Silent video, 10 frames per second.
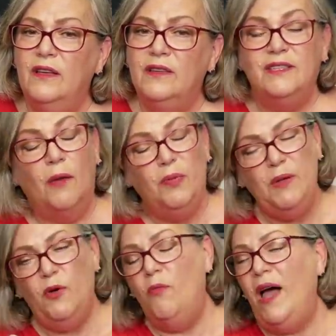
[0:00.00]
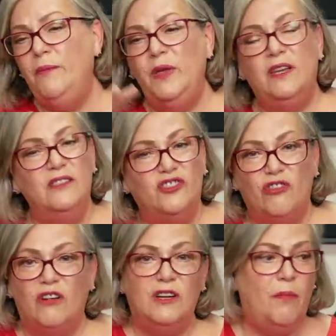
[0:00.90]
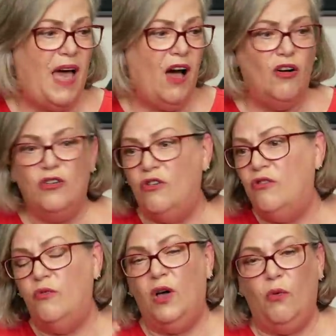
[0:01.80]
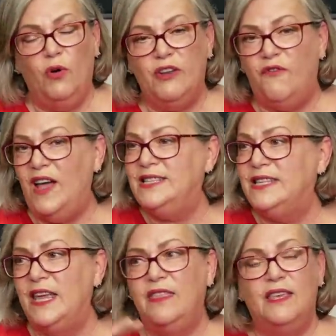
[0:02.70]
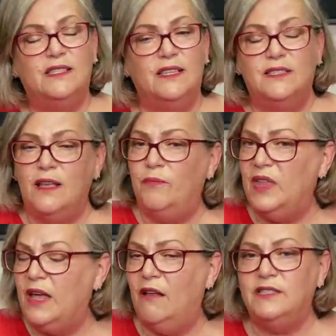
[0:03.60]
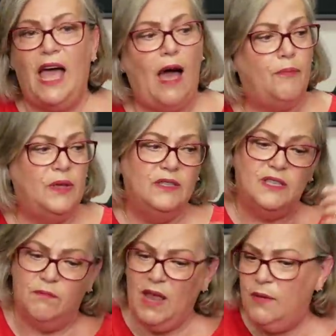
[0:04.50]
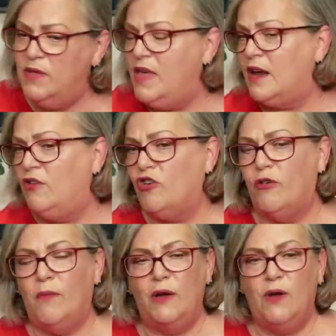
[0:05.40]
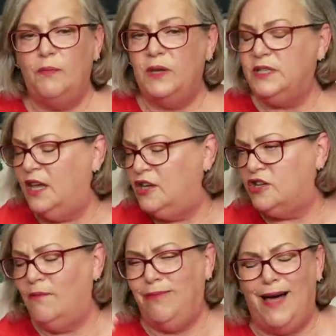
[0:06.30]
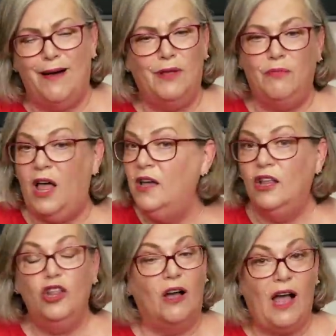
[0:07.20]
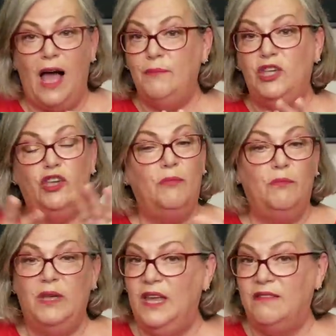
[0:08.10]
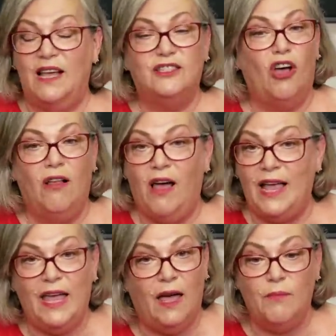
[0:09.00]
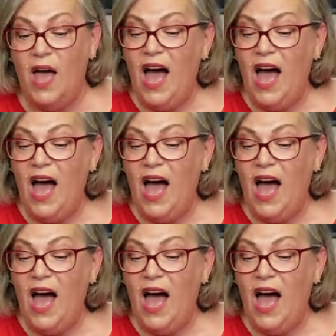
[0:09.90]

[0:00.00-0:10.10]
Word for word: Some people might be concerned about, oh, well, what if I say this and something else happens and maybe that'll hurt my reputation, blah, blah, blah. Look, I'm a human being. That's all I am.